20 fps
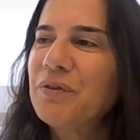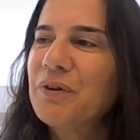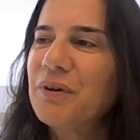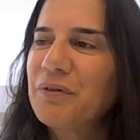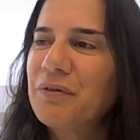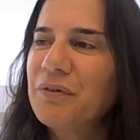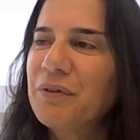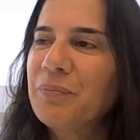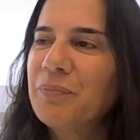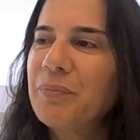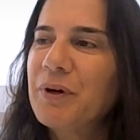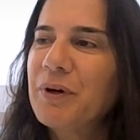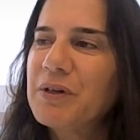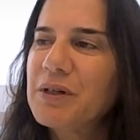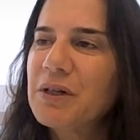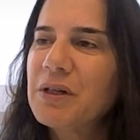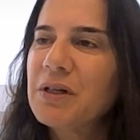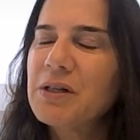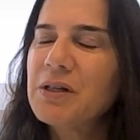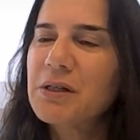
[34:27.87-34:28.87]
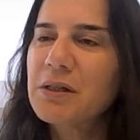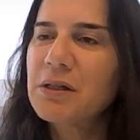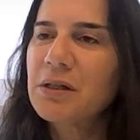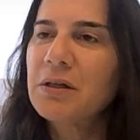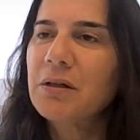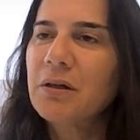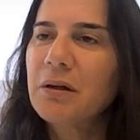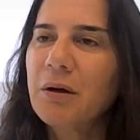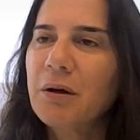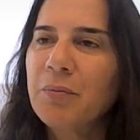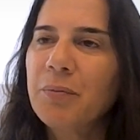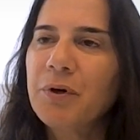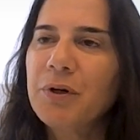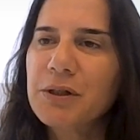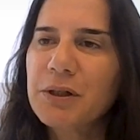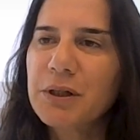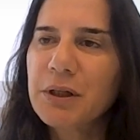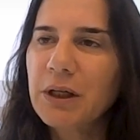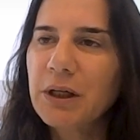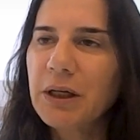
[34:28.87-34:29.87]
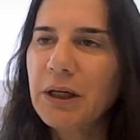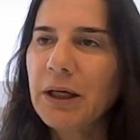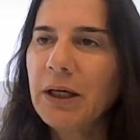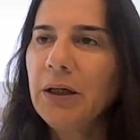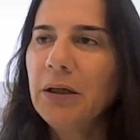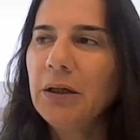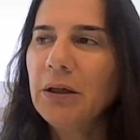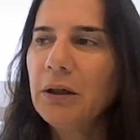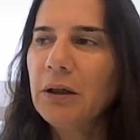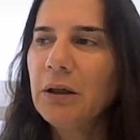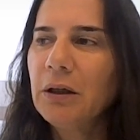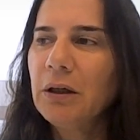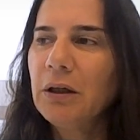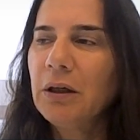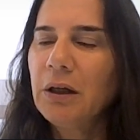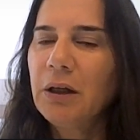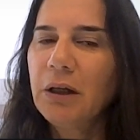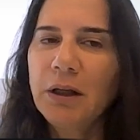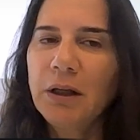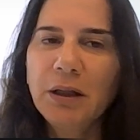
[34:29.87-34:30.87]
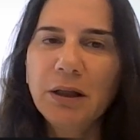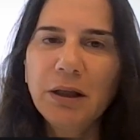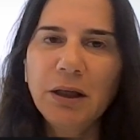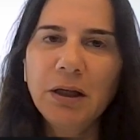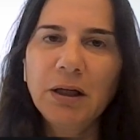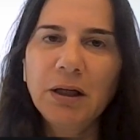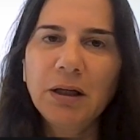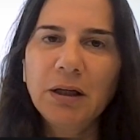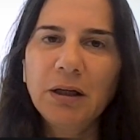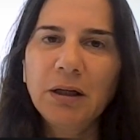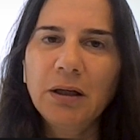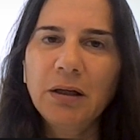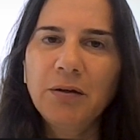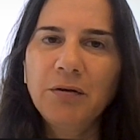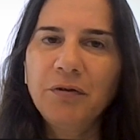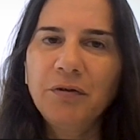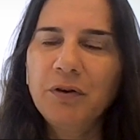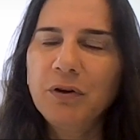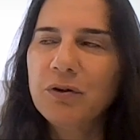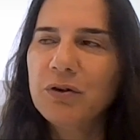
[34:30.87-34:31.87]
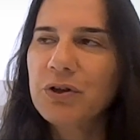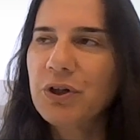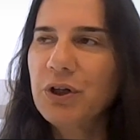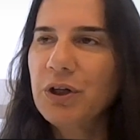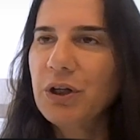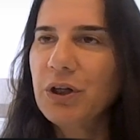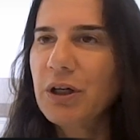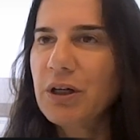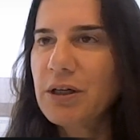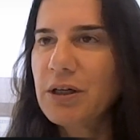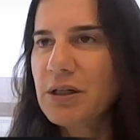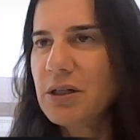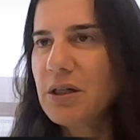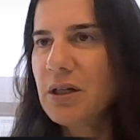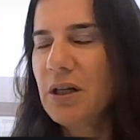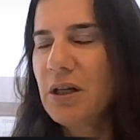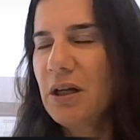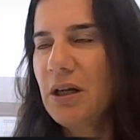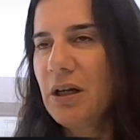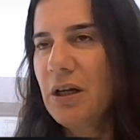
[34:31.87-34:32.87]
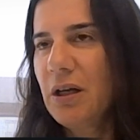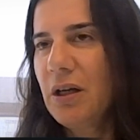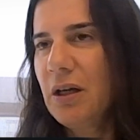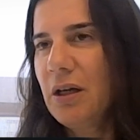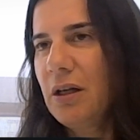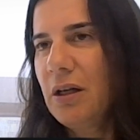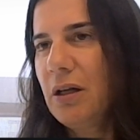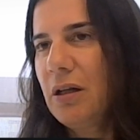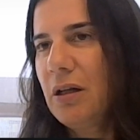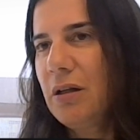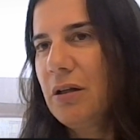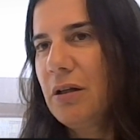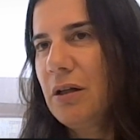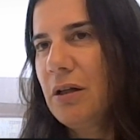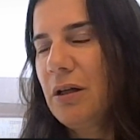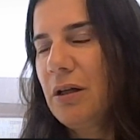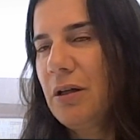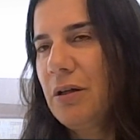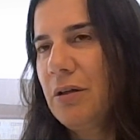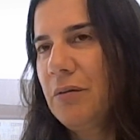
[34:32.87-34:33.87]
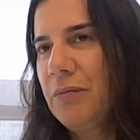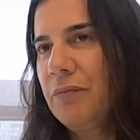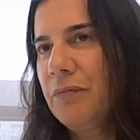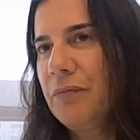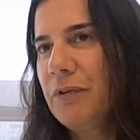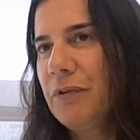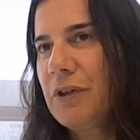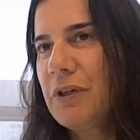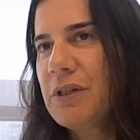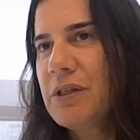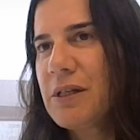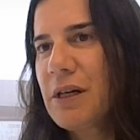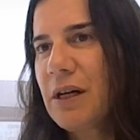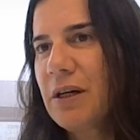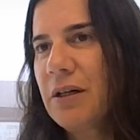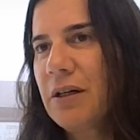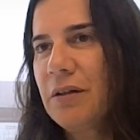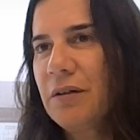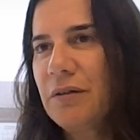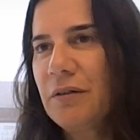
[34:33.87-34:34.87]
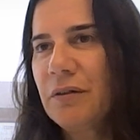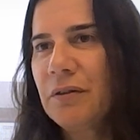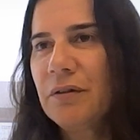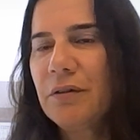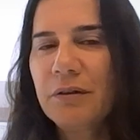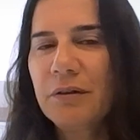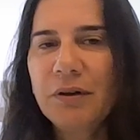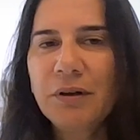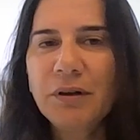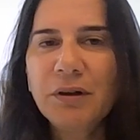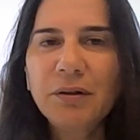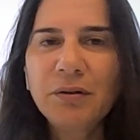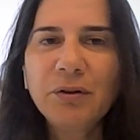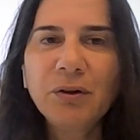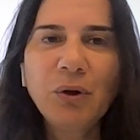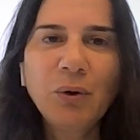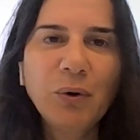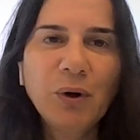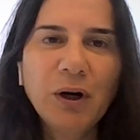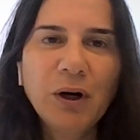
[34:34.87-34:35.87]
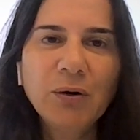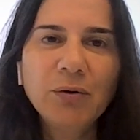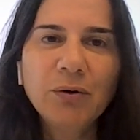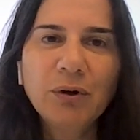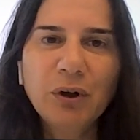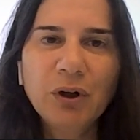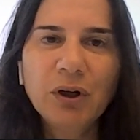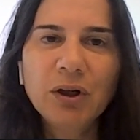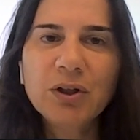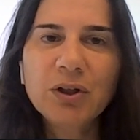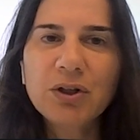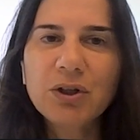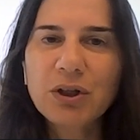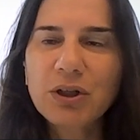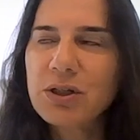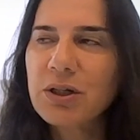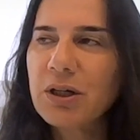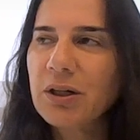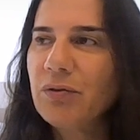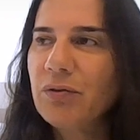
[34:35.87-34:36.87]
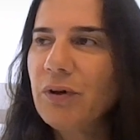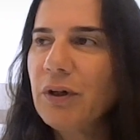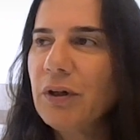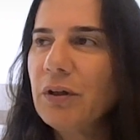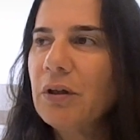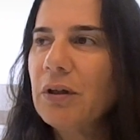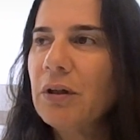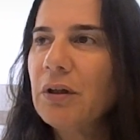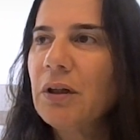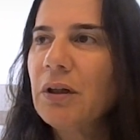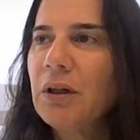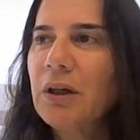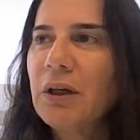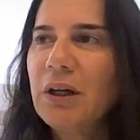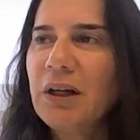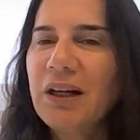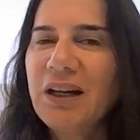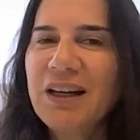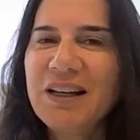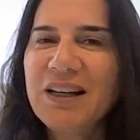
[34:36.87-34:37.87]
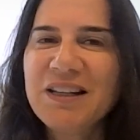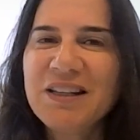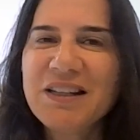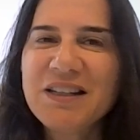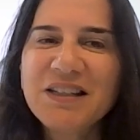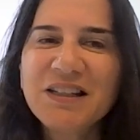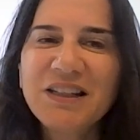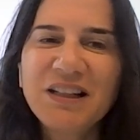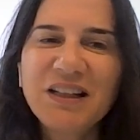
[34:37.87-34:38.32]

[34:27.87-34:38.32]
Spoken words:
all, if the person is in the company's DNA, and then if he or she has the desired know-how, knowledge, etc. And